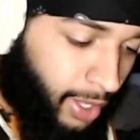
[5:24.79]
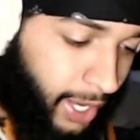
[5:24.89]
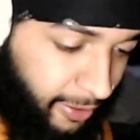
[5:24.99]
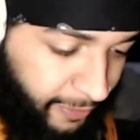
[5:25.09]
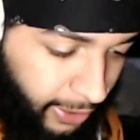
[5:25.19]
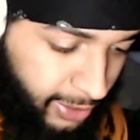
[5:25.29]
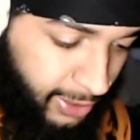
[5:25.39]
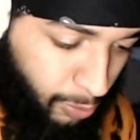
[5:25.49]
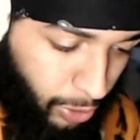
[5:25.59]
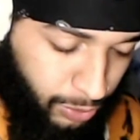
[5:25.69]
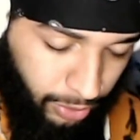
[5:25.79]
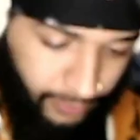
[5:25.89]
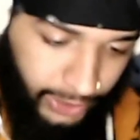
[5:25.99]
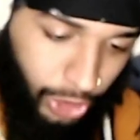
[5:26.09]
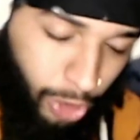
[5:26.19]
I found a Tim Westwood
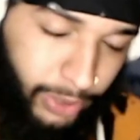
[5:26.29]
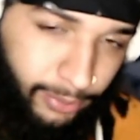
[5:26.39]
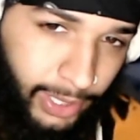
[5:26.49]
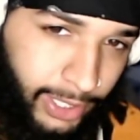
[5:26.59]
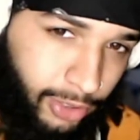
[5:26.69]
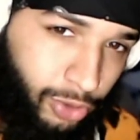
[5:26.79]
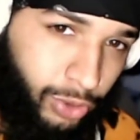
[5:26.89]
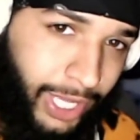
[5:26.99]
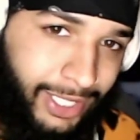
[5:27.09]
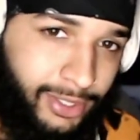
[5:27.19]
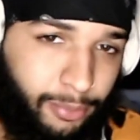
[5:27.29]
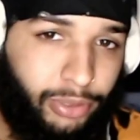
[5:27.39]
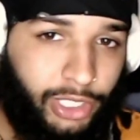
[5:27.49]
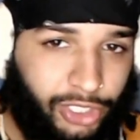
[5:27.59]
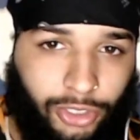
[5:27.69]
video, but I'm not going to do that because I'm
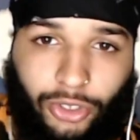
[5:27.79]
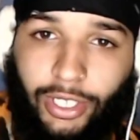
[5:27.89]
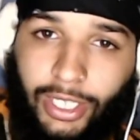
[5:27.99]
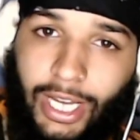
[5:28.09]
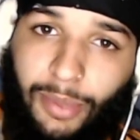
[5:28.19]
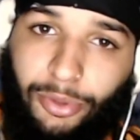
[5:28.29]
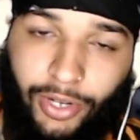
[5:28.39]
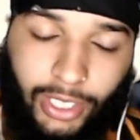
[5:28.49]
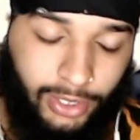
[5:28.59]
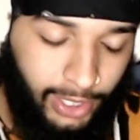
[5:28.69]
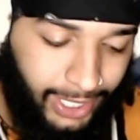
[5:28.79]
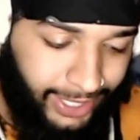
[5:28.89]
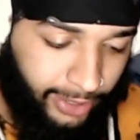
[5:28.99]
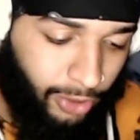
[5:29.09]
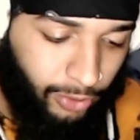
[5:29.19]
pretty sure it's going to get copyrighted, and
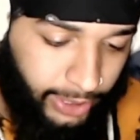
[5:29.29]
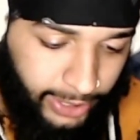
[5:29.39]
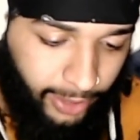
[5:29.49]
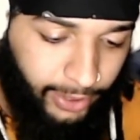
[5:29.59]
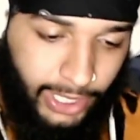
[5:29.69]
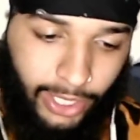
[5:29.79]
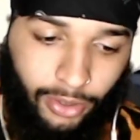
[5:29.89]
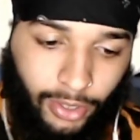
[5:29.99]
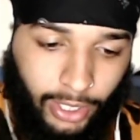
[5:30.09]
I don't need that right now.